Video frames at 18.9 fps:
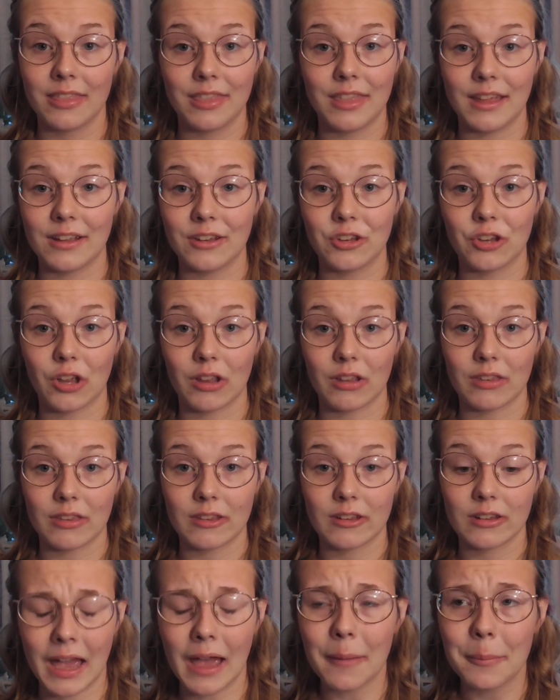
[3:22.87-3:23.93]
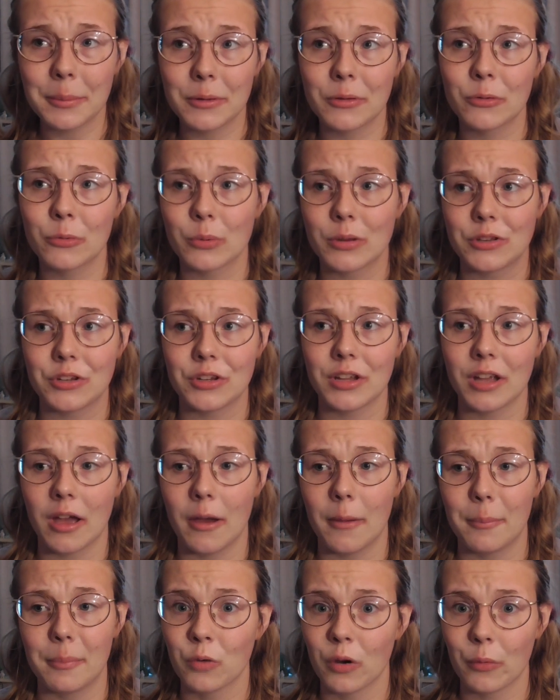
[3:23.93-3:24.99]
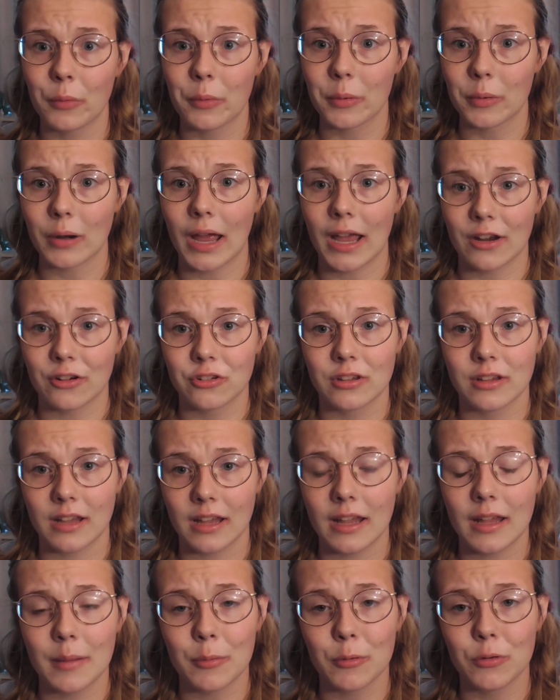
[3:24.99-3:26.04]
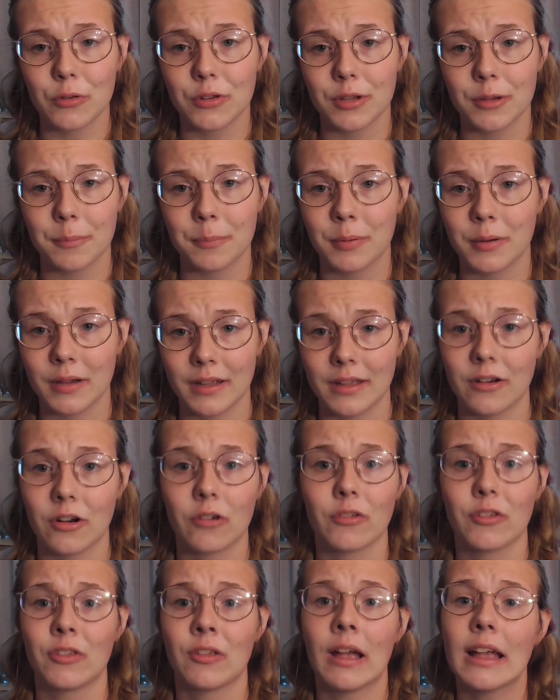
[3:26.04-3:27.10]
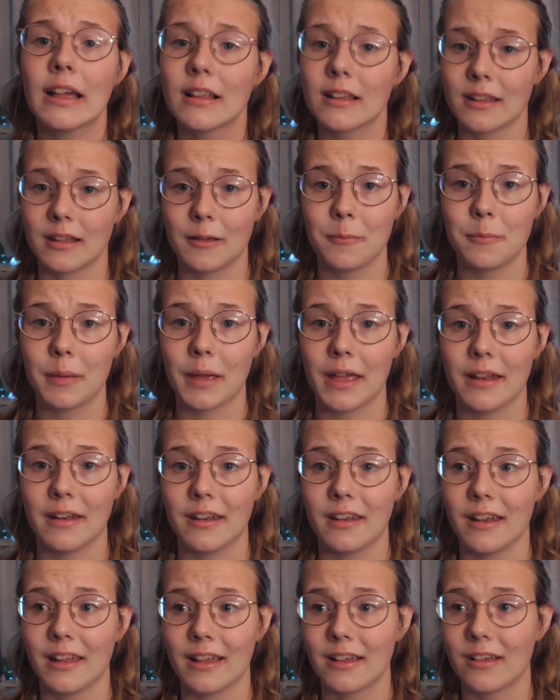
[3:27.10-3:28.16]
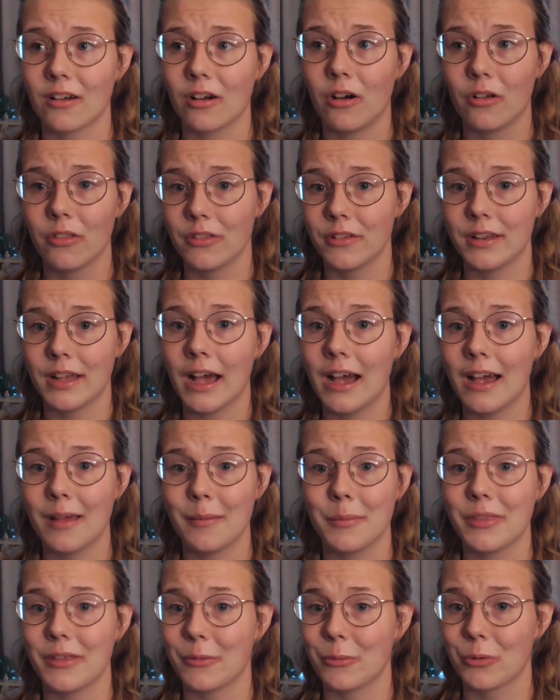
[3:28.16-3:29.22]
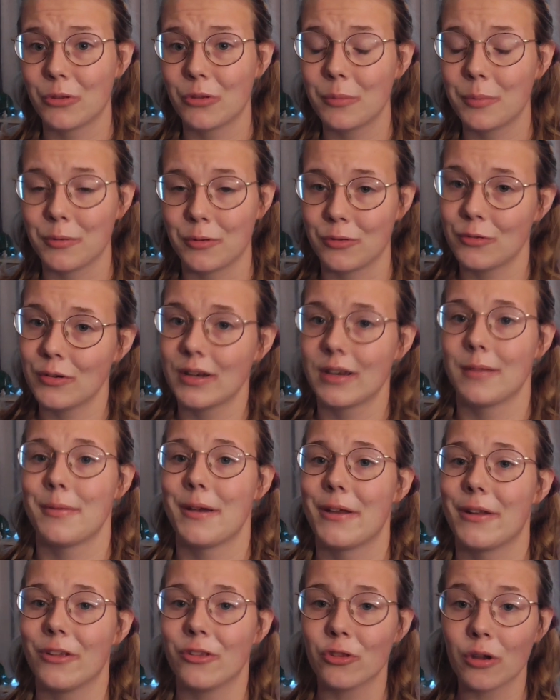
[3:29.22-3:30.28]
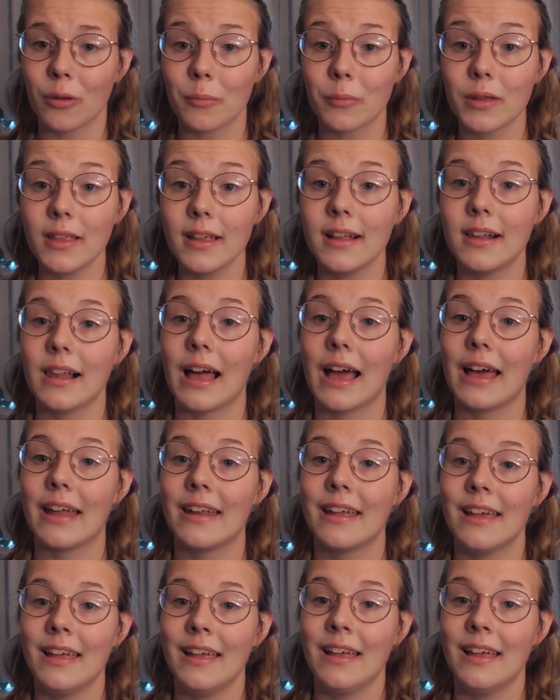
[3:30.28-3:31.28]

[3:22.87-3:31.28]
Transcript: they just kept switching up what we were actually able to put in our recycling bin all the time. They were super strict about it, so I'm really glad